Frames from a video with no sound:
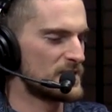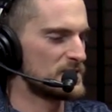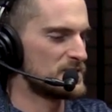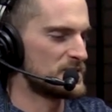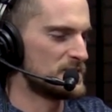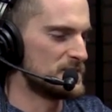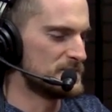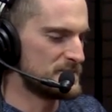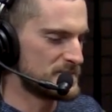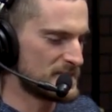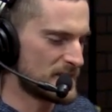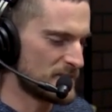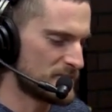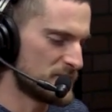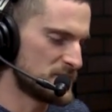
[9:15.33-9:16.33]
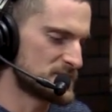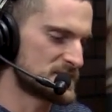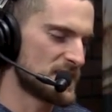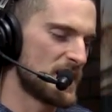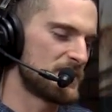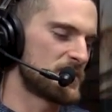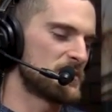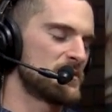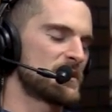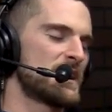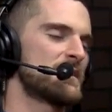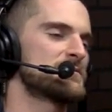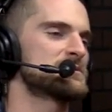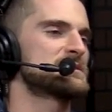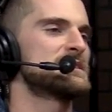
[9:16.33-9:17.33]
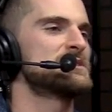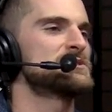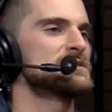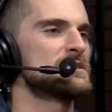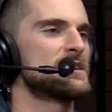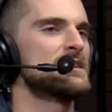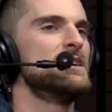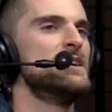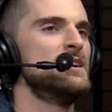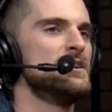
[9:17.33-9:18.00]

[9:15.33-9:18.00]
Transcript: our little uh, philosophical conversation there.